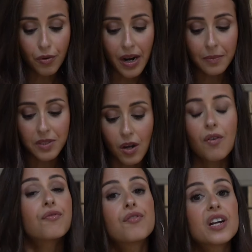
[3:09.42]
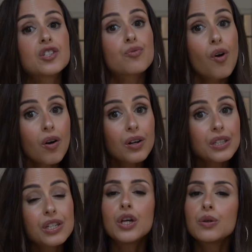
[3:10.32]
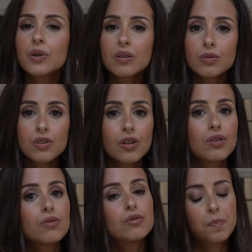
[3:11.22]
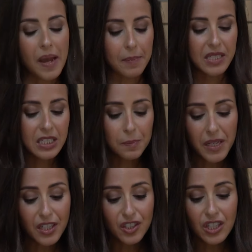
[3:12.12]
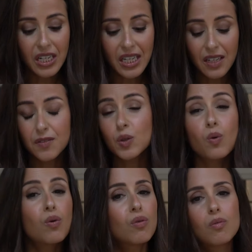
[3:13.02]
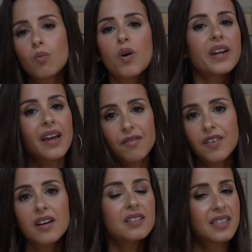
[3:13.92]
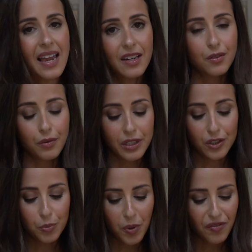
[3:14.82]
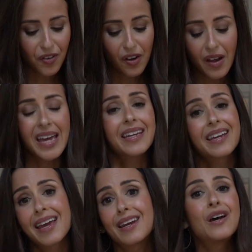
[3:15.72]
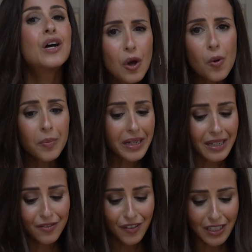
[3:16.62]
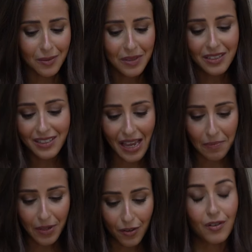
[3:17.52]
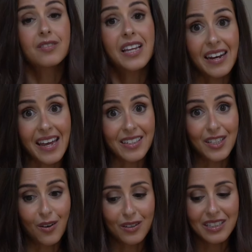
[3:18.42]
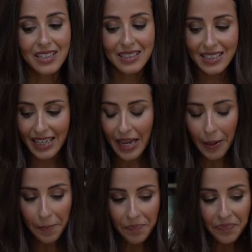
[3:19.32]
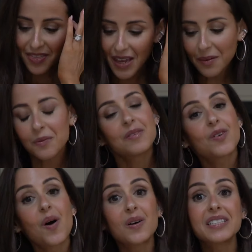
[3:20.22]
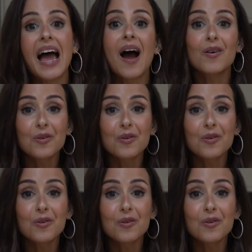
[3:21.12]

grams of fresh rocket. You can also use baby spinach leaves or whatever salad greens you prefer. And again, so many vitamins and minerals and antioxidants here. Then we've got our